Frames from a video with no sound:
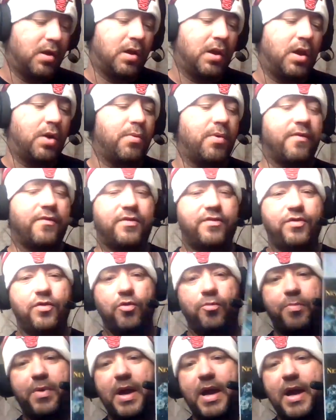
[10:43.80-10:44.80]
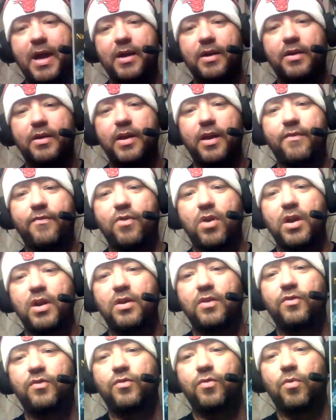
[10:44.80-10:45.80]
Here we have a two-pack,
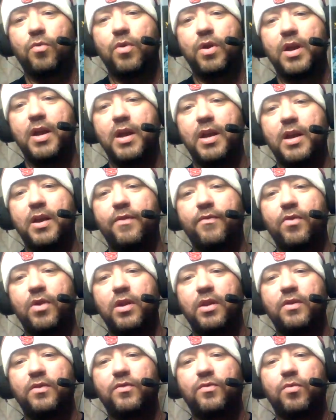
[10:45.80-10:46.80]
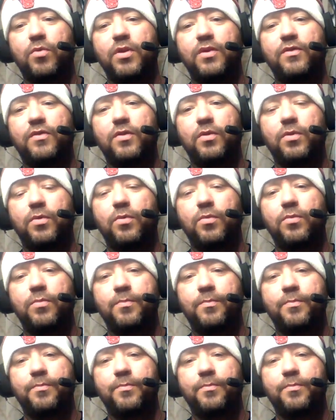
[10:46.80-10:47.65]
Neverending Story and Neverending Story 2.